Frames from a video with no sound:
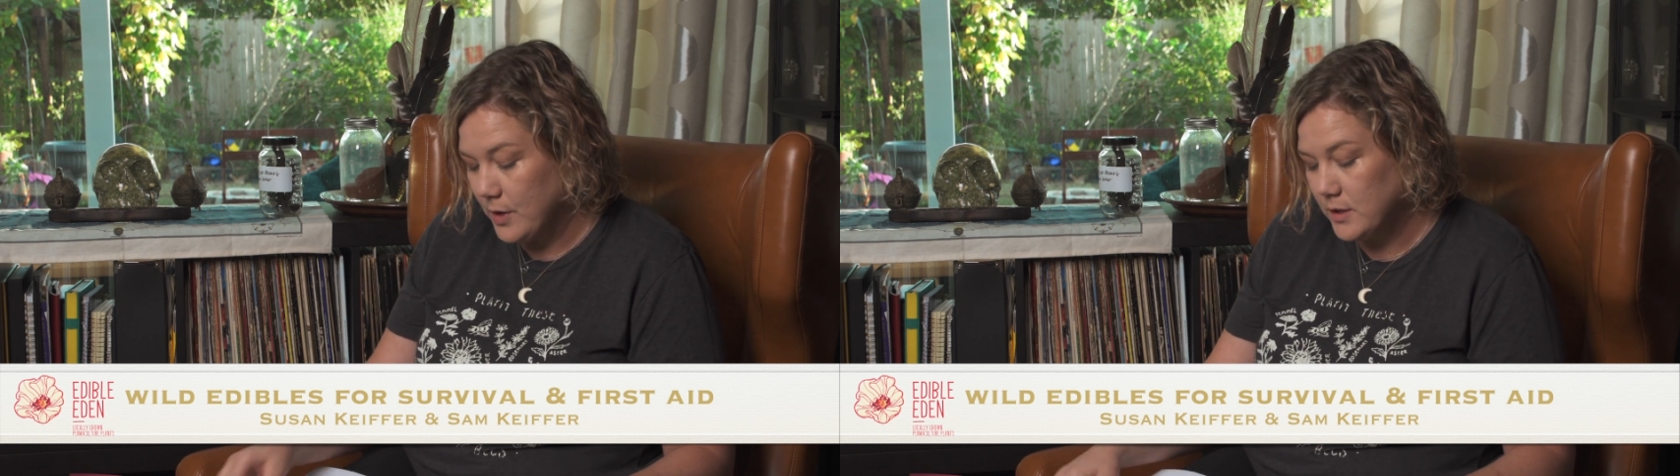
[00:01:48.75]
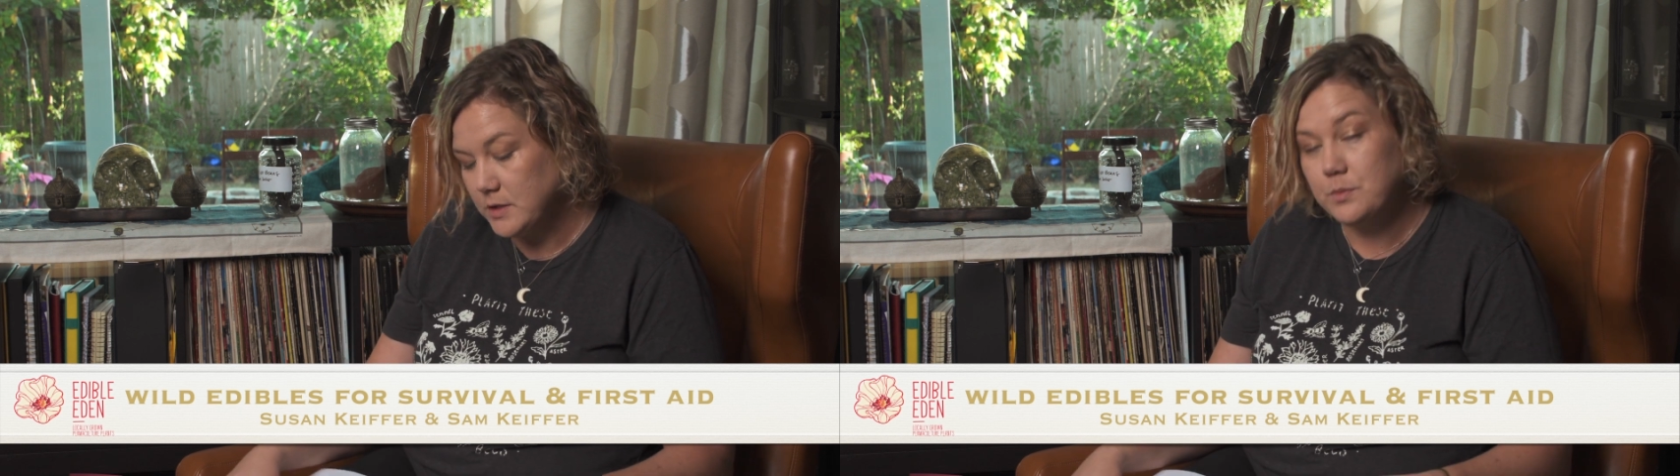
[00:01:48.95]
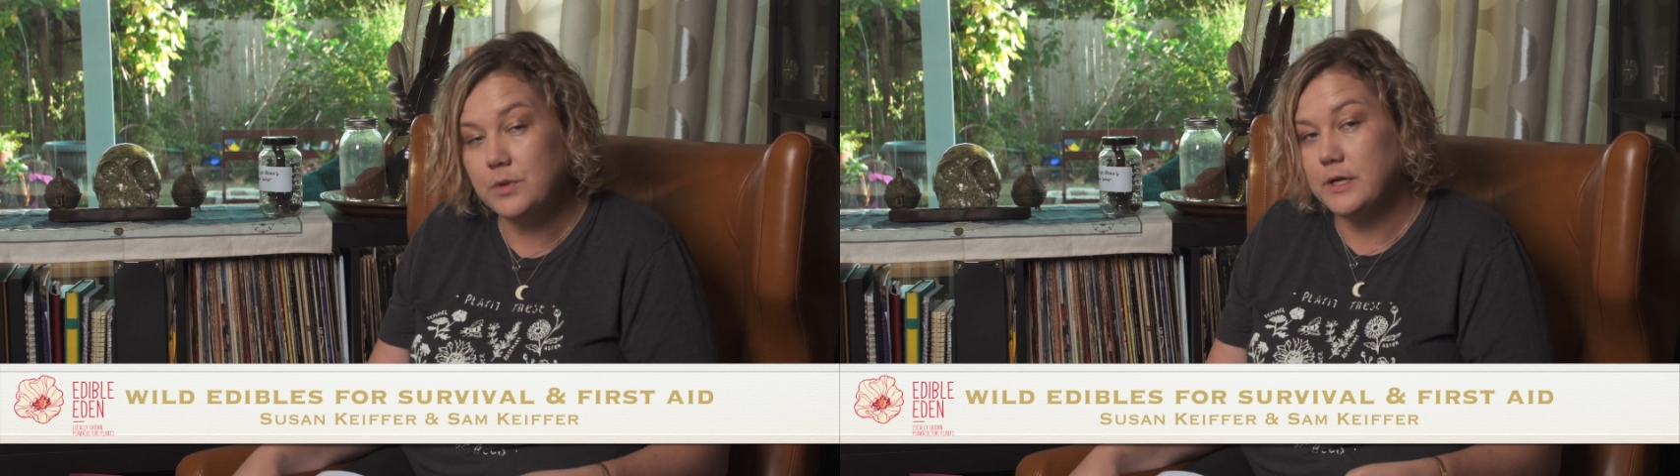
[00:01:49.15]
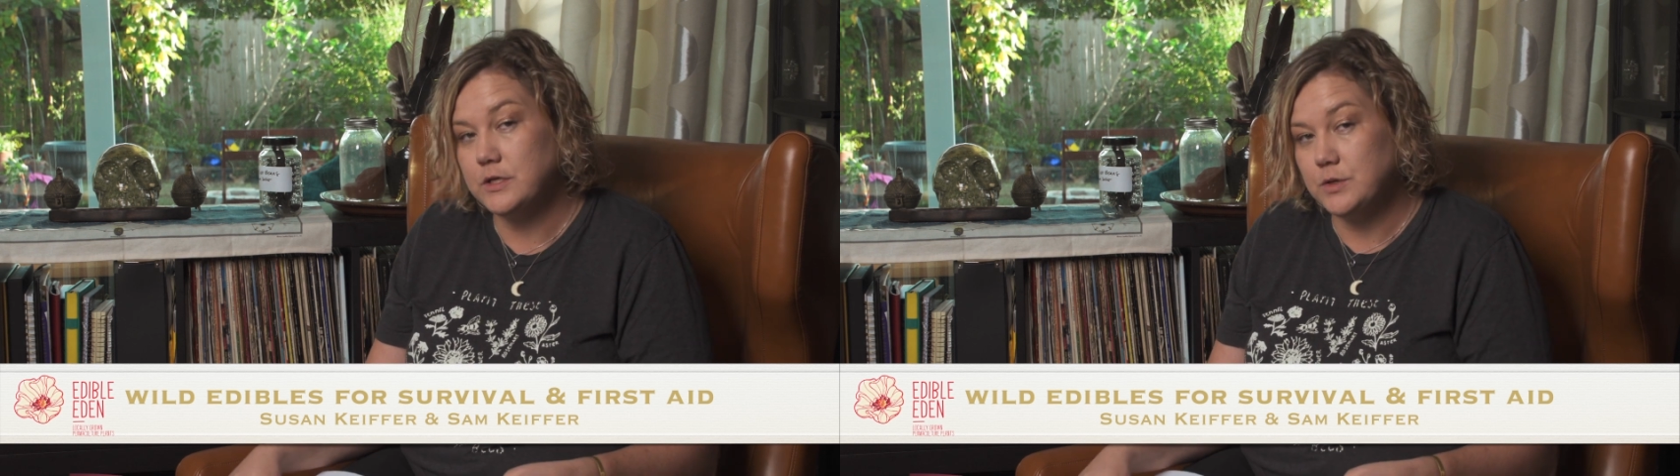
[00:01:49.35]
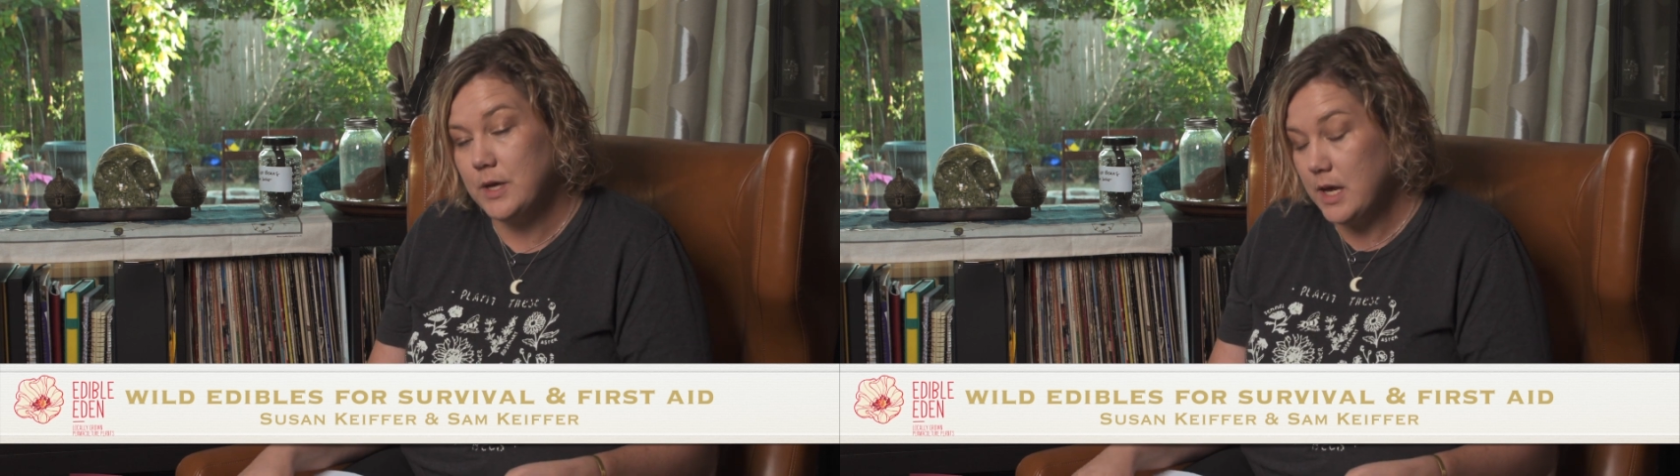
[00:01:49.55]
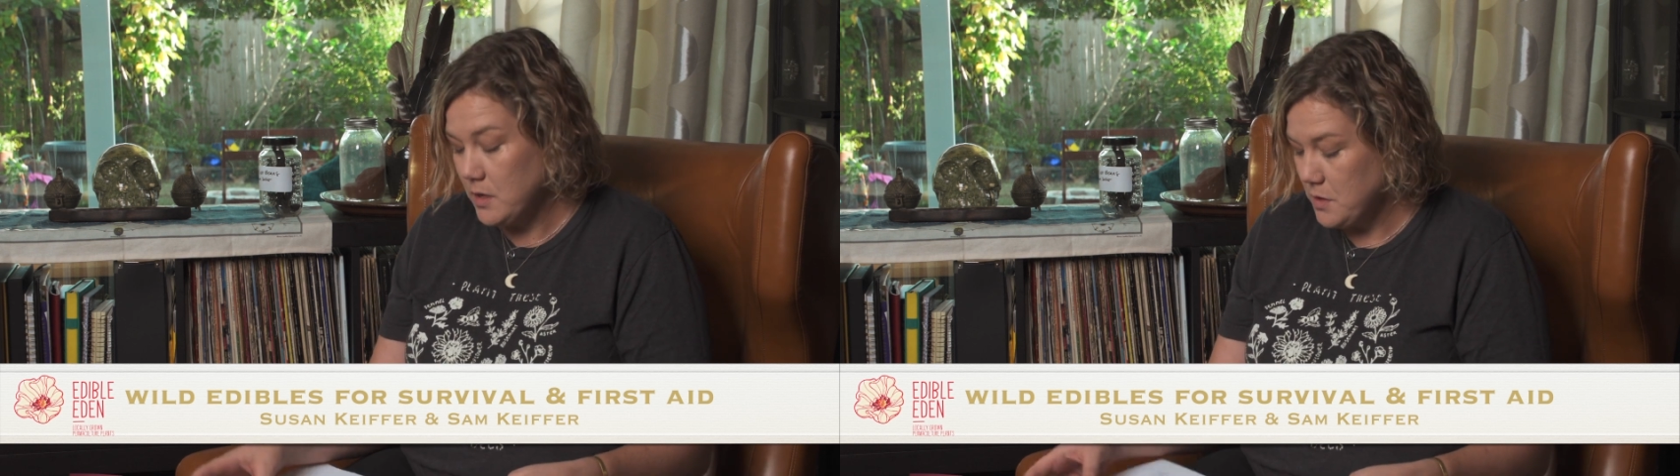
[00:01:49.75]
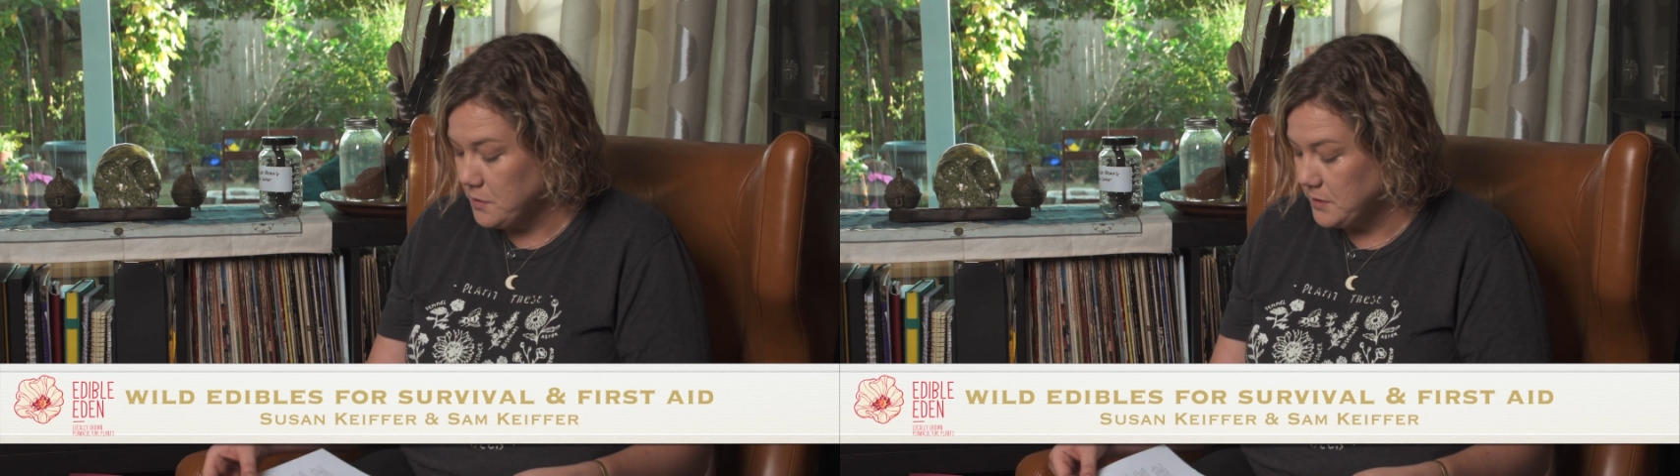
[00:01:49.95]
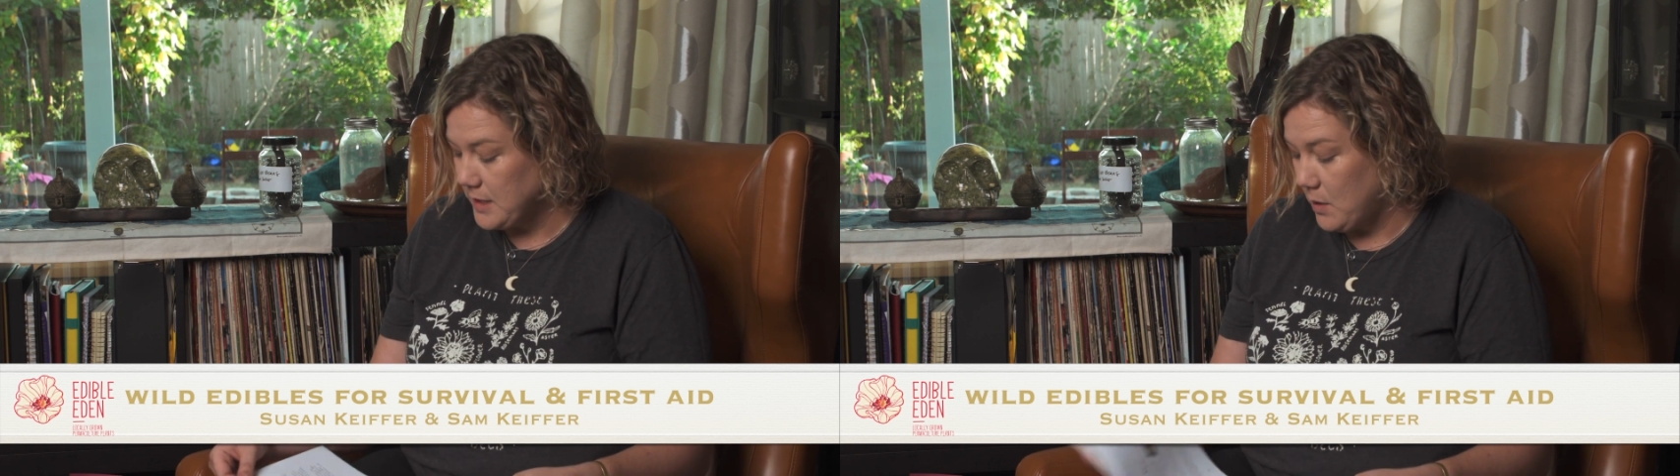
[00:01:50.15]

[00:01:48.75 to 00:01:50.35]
parts of plants you can use